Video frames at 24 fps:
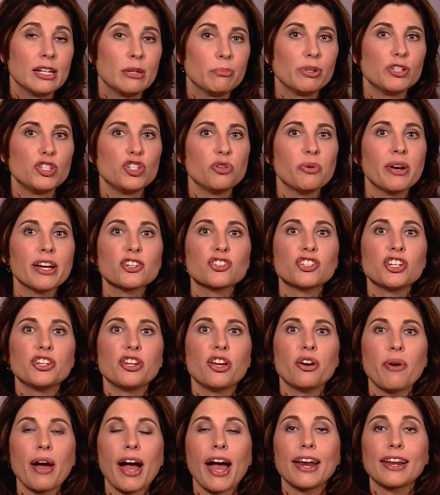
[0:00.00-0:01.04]
but you actually
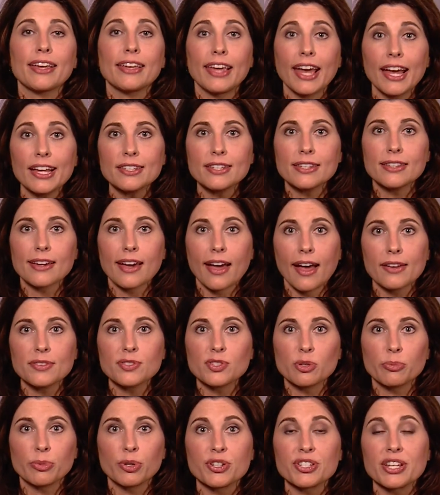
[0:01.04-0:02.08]
know how to get to the
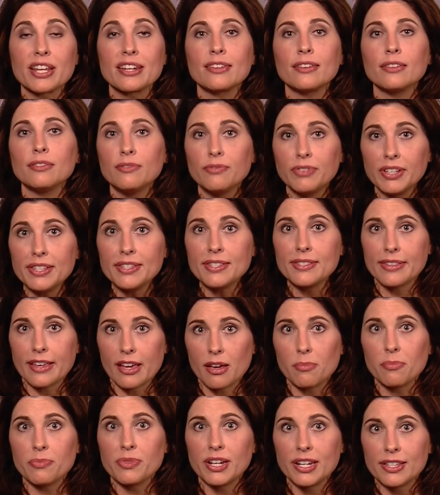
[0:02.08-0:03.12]
customers and convince
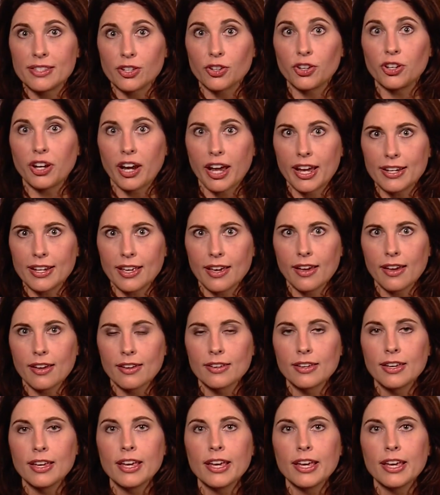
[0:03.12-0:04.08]
them that it's a good idea,